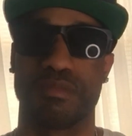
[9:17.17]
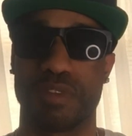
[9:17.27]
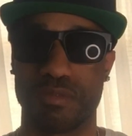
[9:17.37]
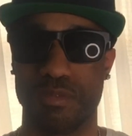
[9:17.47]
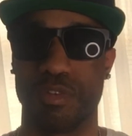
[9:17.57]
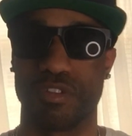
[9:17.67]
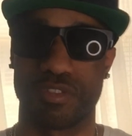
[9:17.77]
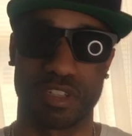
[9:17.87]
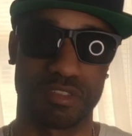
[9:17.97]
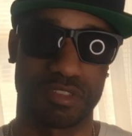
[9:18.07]
Might be more
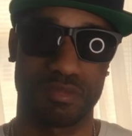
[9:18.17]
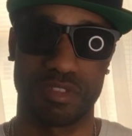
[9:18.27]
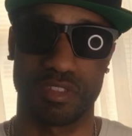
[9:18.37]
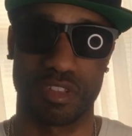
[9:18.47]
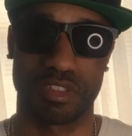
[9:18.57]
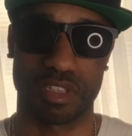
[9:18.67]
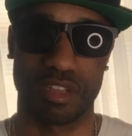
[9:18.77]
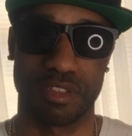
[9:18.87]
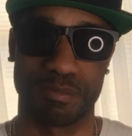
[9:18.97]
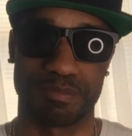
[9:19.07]
fragrance videos, I
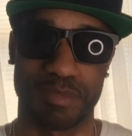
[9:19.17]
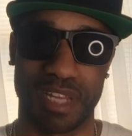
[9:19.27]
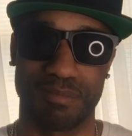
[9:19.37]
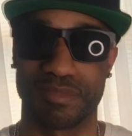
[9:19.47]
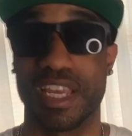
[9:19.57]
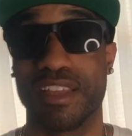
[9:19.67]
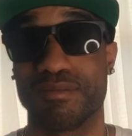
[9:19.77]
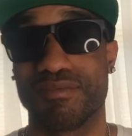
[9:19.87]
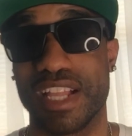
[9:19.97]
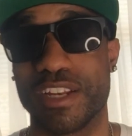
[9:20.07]
don't know. But yeah,
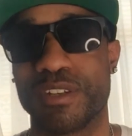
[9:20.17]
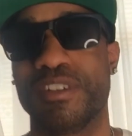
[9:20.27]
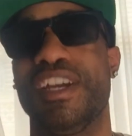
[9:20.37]
later.